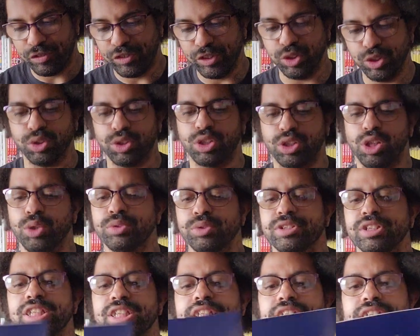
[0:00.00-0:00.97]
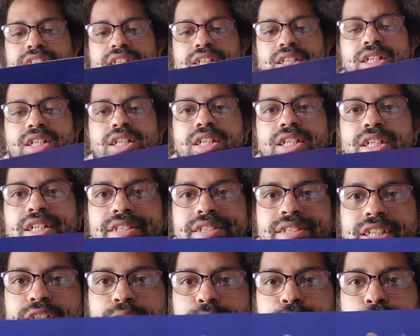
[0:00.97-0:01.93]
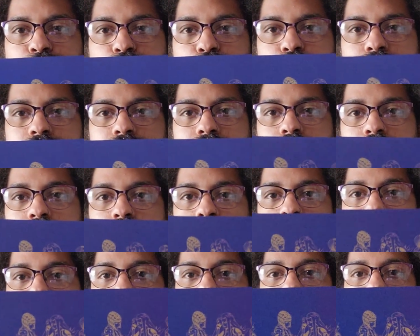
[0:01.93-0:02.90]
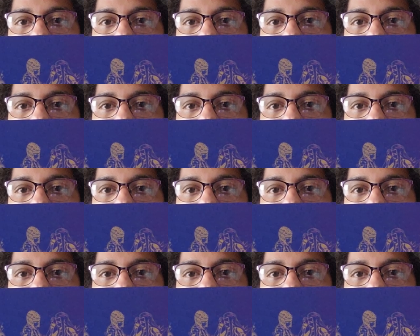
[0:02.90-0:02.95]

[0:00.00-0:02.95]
you look closely, it's like blue and gold.